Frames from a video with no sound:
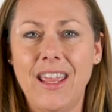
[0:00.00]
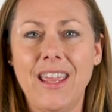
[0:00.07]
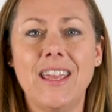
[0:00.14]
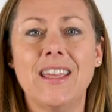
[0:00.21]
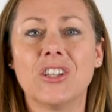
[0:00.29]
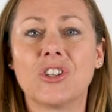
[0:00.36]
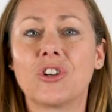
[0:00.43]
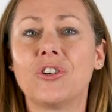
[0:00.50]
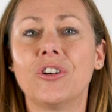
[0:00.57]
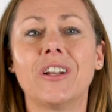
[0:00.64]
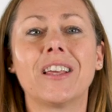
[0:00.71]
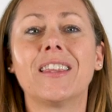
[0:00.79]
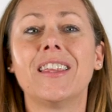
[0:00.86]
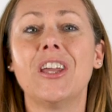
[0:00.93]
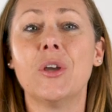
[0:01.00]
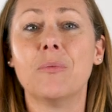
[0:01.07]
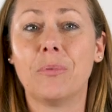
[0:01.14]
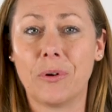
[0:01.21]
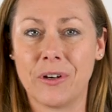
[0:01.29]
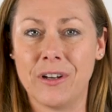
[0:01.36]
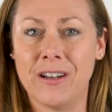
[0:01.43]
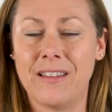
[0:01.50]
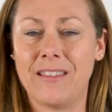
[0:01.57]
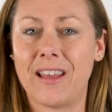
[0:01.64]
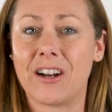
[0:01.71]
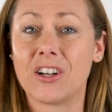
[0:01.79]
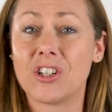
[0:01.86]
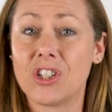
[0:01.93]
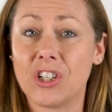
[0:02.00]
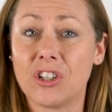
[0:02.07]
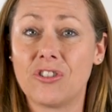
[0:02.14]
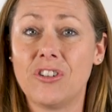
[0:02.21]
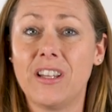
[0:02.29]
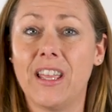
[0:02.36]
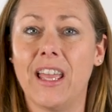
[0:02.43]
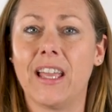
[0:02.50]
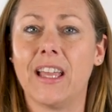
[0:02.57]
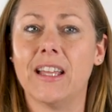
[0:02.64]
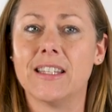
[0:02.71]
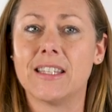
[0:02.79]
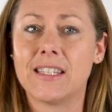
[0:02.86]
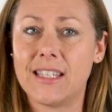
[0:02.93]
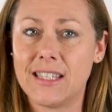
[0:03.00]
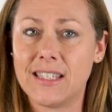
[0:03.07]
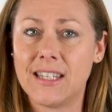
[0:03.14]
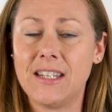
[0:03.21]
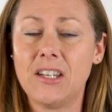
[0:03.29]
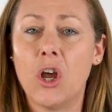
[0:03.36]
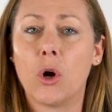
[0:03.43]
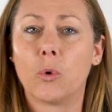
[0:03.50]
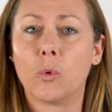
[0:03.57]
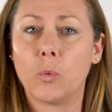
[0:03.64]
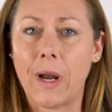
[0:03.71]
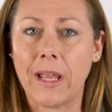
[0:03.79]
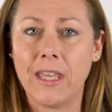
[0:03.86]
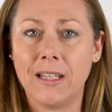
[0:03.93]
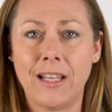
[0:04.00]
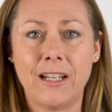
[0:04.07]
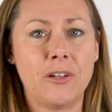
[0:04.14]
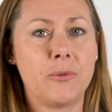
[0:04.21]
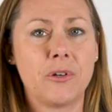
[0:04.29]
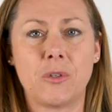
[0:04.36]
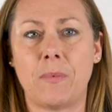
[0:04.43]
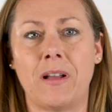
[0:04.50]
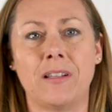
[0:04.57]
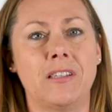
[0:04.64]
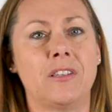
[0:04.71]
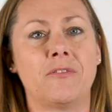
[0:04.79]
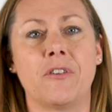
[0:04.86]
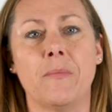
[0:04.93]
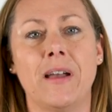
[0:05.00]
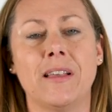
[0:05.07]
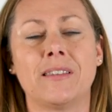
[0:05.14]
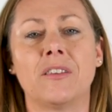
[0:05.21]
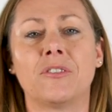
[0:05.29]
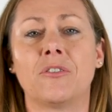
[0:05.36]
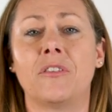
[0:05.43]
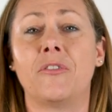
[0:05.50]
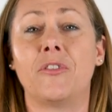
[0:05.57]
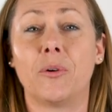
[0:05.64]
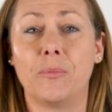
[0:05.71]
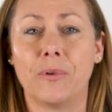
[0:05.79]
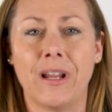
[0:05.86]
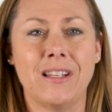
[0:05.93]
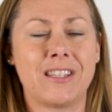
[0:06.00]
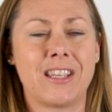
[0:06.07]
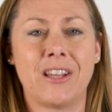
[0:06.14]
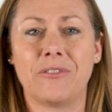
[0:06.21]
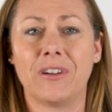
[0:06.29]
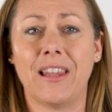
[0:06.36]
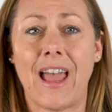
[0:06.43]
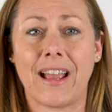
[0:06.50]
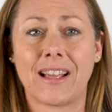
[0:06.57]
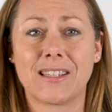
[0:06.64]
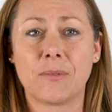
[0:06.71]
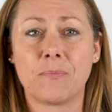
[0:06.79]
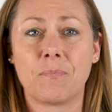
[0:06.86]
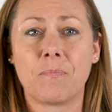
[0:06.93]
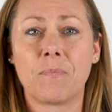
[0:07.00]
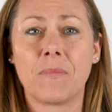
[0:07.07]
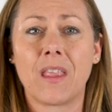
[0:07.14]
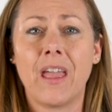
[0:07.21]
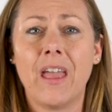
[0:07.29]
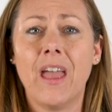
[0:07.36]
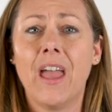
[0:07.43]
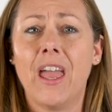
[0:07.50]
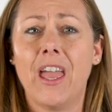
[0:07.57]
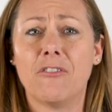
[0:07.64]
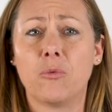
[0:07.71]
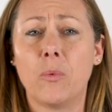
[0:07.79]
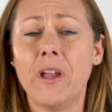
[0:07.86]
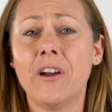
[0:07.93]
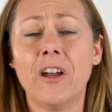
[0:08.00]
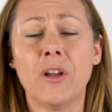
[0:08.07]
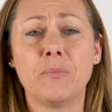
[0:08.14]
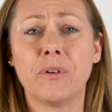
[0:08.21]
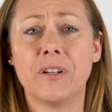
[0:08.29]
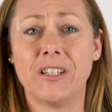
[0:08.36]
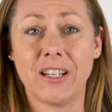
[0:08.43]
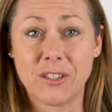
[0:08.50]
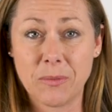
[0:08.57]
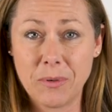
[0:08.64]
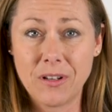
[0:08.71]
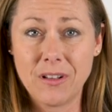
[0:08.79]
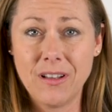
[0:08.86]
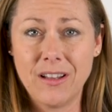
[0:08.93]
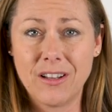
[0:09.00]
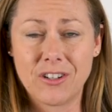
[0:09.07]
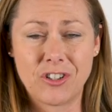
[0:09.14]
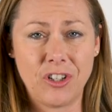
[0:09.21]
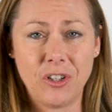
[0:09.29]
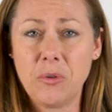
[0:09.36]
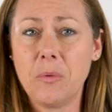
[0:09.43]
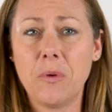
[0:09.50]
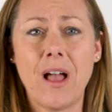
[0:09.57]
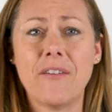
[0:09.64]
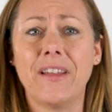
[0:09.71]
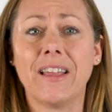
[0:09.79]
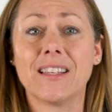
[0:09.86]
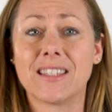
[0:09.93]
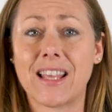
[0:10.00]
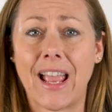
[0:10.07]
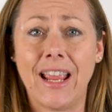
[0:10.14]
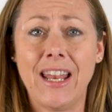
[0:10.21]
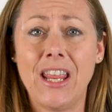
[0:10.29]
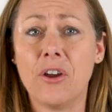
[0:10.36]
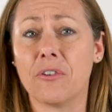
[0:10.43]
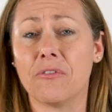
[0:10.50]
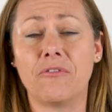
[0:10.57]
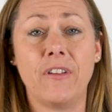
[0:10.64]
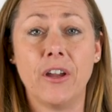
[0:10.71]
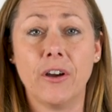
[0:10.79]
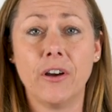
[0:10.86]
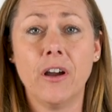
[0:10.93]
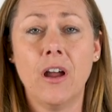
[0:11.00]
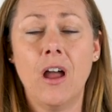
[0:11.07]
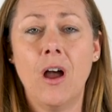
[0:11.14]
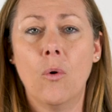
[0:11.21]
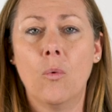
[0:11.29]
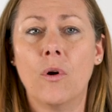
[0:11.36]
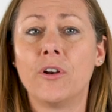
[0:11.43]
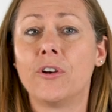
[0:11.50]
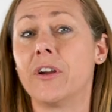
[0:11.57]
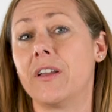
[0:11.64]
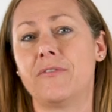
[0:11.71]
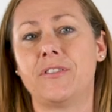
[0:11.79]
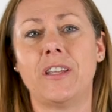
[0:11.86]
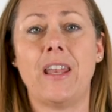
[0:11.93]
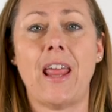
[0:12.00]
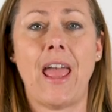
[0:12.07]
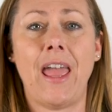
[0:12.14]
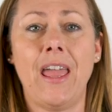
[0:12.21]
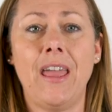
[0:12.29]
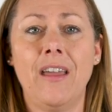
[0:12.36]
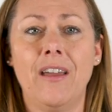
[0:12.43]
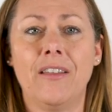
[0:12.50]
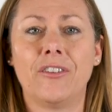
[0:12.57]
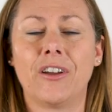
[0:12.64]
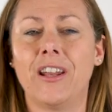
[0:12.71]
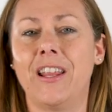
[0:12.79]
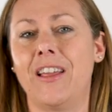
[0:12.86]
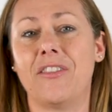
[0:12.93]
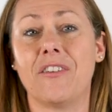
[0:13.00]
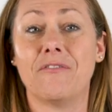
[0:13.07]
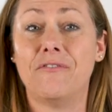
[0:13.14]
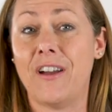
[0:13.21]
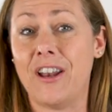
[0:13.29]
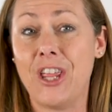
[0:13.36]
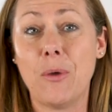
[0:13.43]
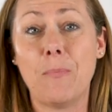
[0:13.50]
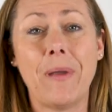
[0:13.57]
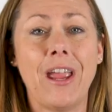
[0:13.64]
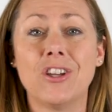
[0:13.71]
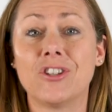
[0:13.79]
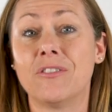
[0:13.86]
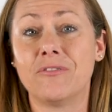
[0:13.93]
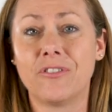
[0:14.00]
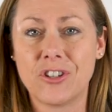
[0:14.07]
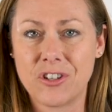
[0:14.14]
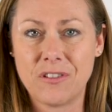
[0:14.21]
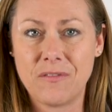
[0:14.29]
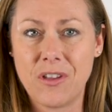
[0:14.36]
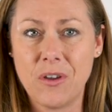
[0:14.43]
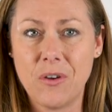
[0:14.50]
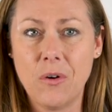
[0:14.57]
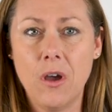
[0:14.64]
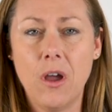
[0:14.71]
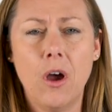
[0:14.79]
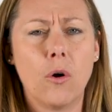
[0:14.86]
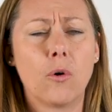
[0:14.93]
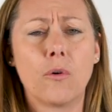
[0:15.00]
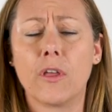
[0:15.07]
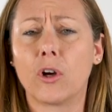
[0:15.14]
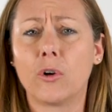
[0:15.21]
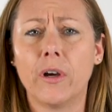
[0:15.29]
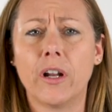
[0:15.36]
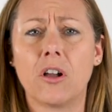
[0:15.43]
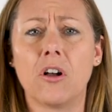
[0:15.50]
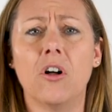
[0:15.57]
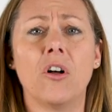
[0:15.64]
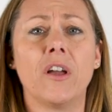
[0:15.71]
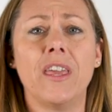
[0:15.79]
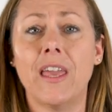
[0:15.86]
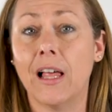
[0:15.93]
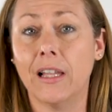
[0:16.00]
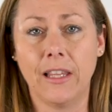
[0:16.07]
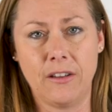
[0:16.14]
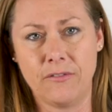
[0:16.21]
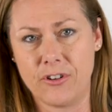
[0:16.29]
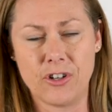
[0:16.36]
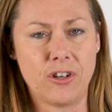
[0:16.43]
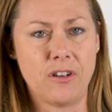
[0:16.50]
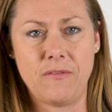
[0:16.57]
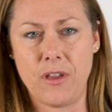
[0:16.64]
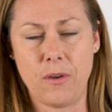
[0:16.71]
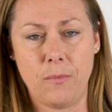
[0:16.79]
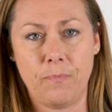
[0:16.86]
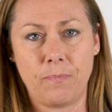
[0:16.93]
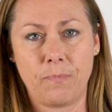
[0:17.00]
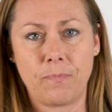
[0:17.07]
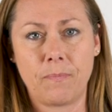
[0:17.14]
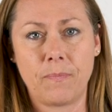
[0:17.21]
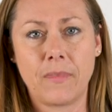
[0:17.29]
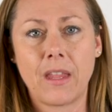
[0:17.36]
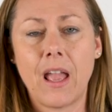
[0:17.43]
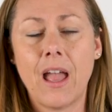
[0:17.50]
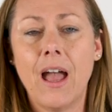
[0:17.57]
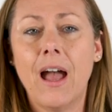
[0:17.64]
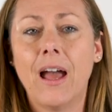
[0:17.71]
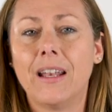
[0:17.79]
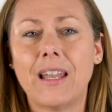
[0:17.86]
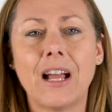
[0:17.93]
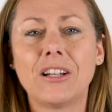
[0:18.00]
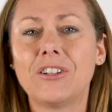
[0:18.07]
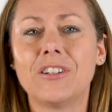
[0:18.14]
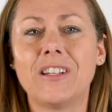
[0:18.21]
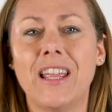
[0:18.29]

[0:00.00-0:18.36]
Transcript: It is critically important that our children get consistent, regulated responses from us so that their brains can relax. If we are unpredictable, children will have anxiety or fear, wondering if today they're going to get the funny, patient version of you or the critical, yelling version of you. Dr.